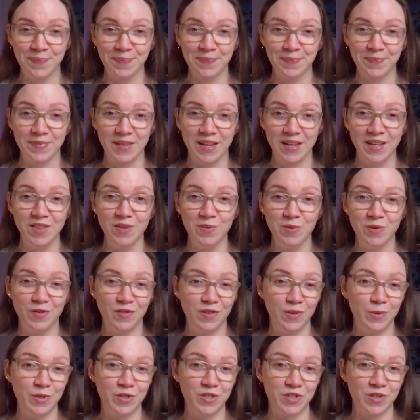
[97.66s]
In the
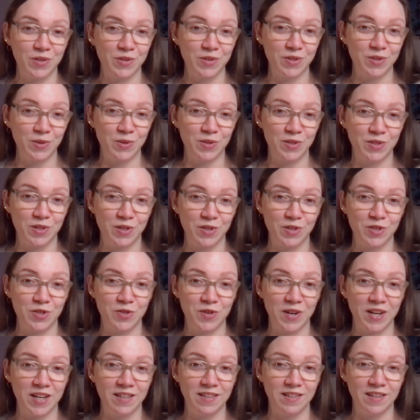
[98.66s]
movie, which also stars
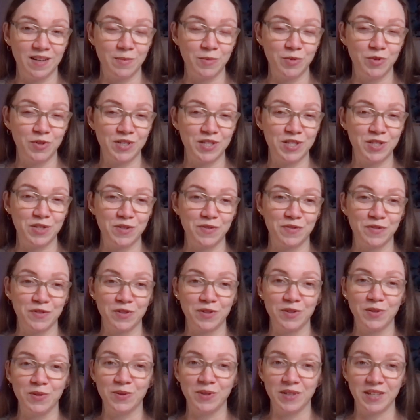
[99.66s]
Trek alum Christopher
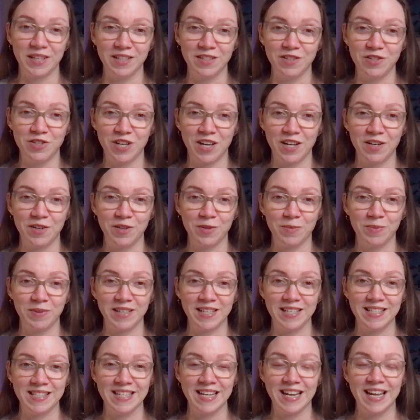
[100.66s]
Lloyd, Shatner
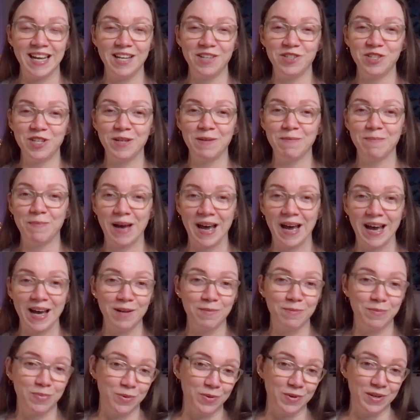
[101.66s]
plays an aging
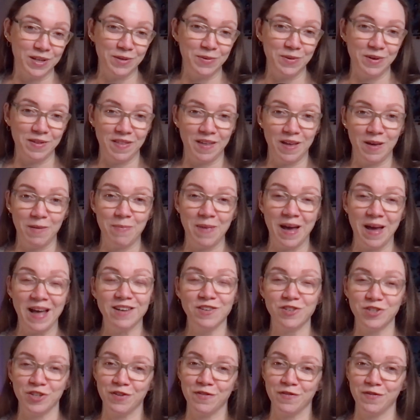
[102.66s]
bad boy with a
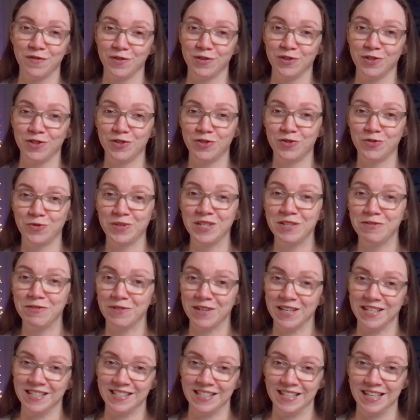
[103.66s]
penchant for street
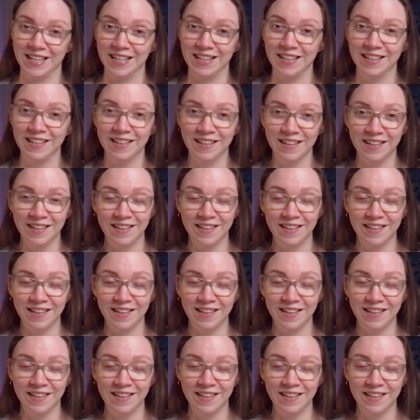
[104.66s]
racing.